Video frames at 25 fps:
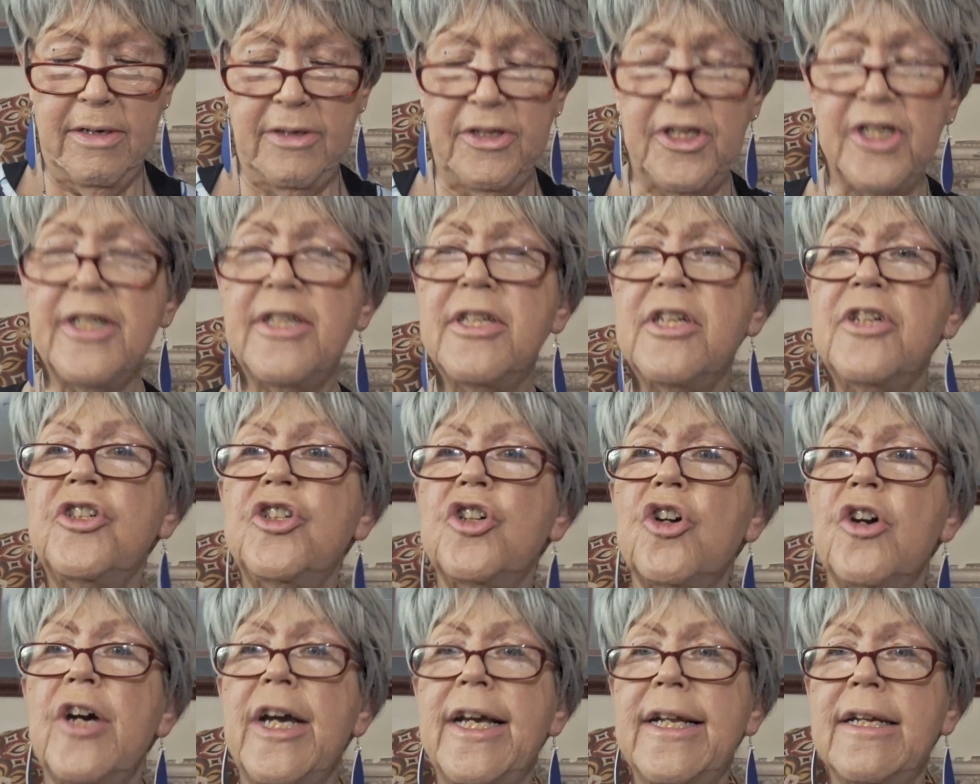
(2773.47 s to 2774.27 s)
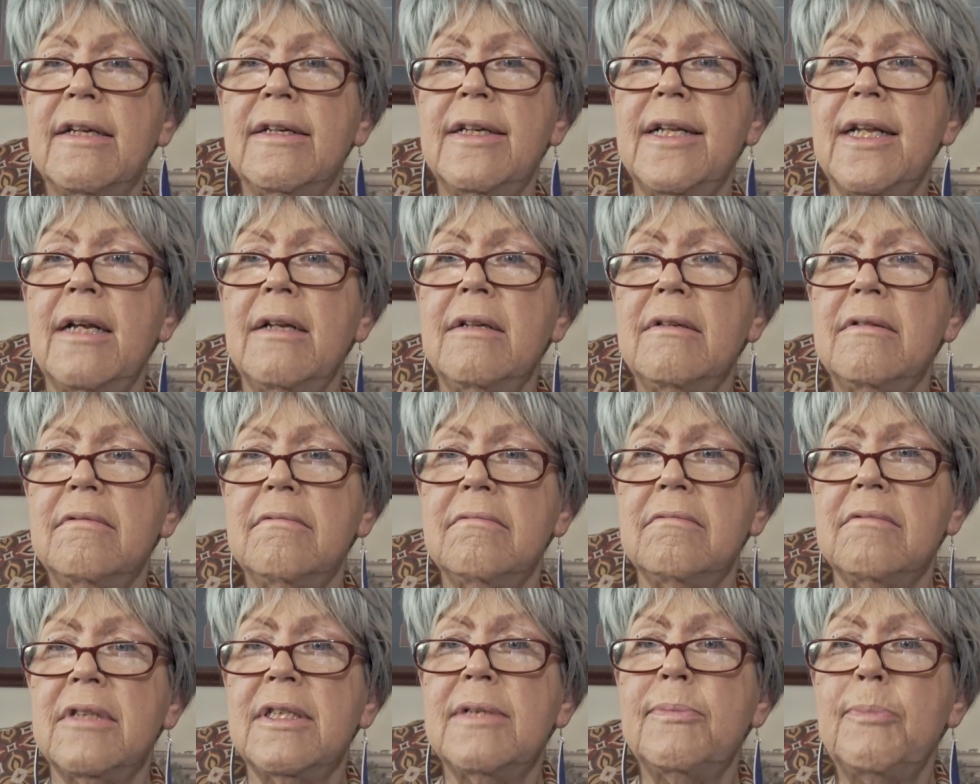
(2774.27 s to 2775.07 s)
Just enjoy it in
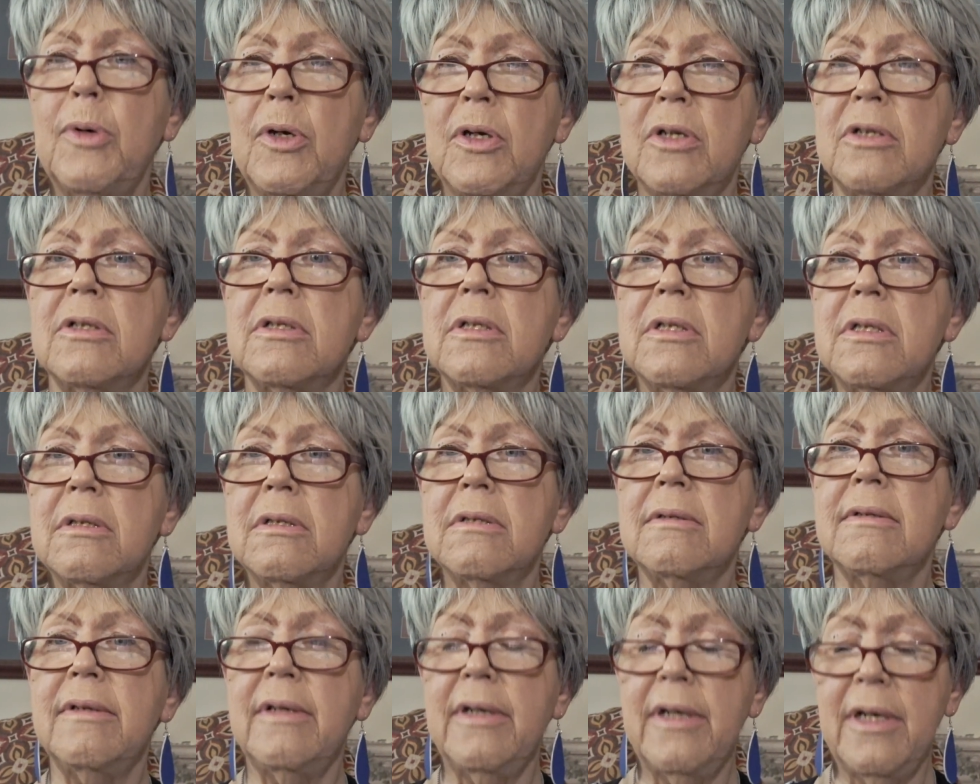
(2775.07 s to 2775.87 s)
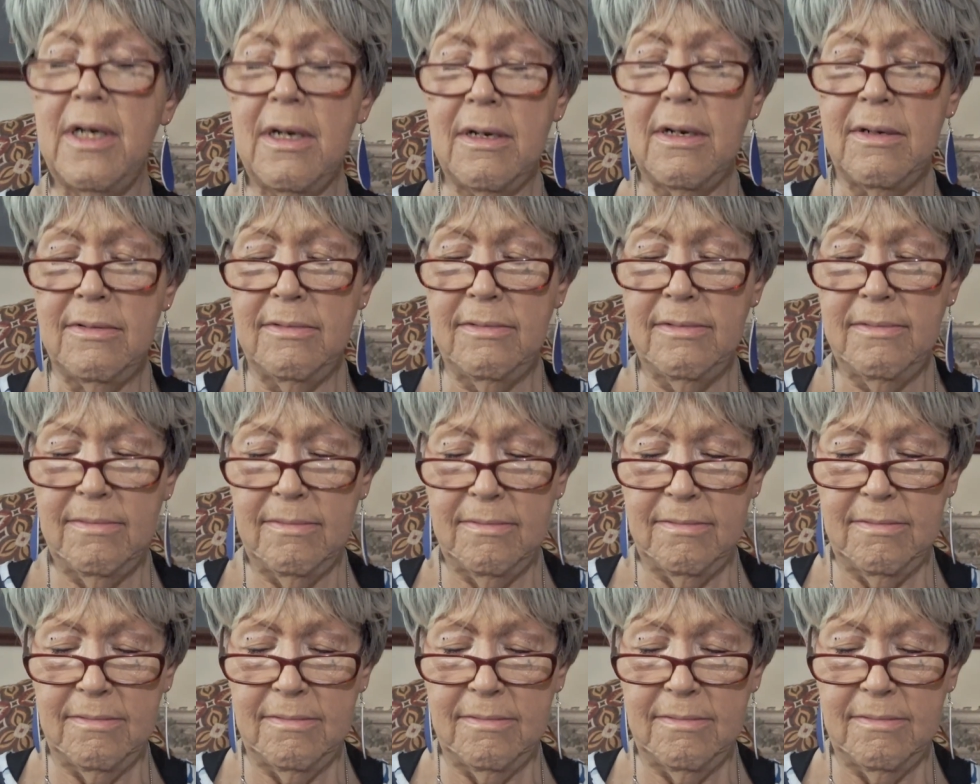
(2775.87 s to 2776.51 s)
little spurts, you know.